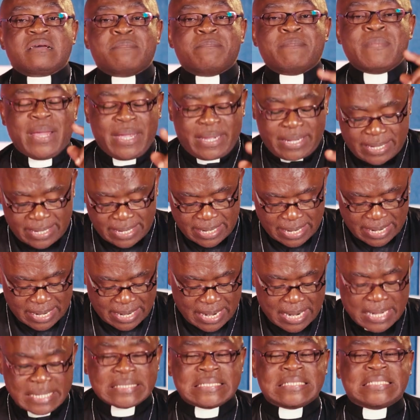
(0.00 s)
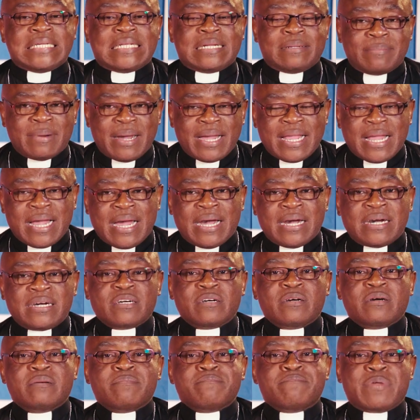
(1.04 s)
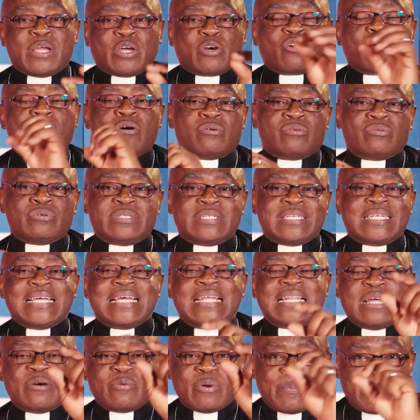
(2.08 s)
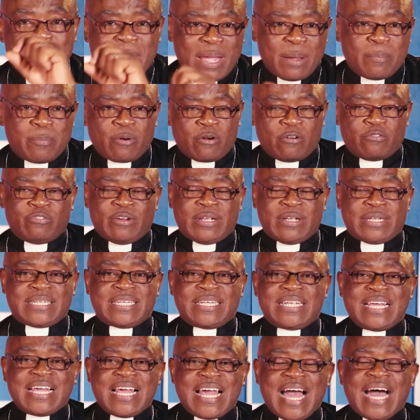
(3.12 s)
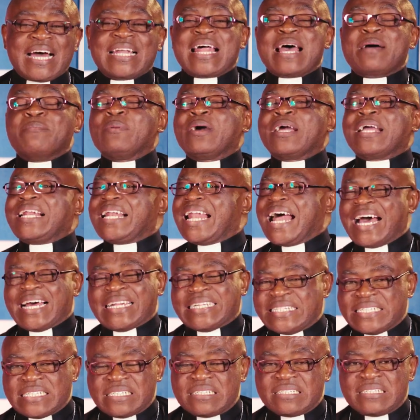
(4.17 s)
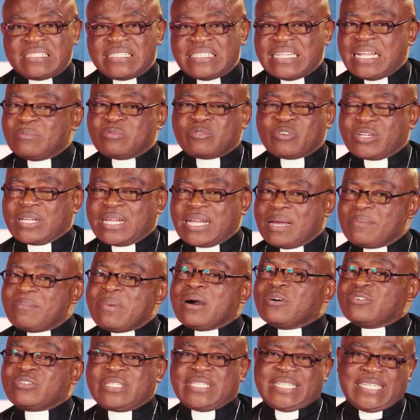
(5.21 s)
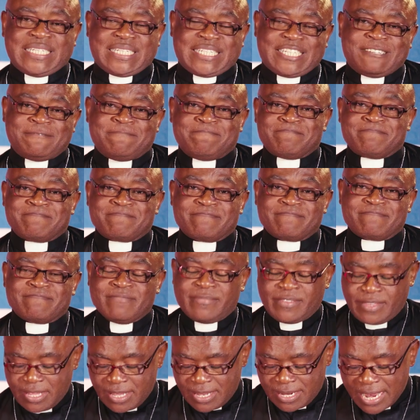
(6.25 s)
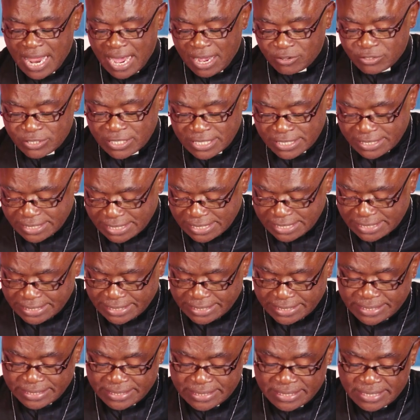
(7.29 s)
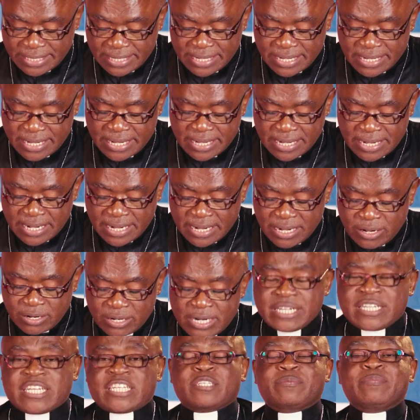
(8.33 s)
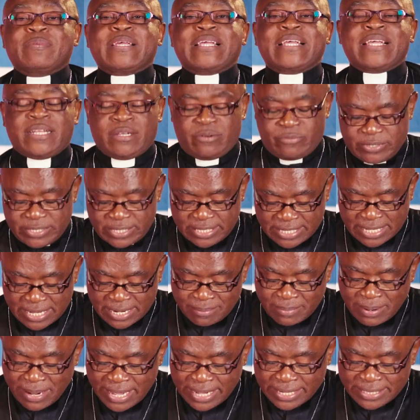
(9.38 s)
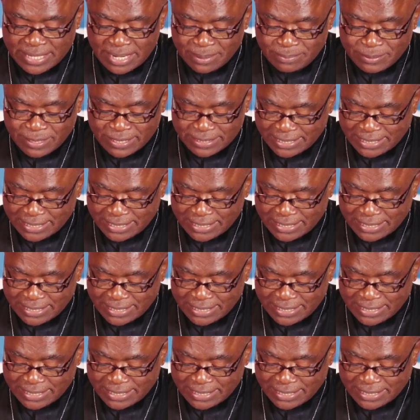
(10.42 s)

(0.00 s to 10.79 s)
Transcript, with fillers: make Jeremiah be called the weeping prophet. And I'm glad that I'm talking about this. Now this is, let us begin with Jeremiah chapter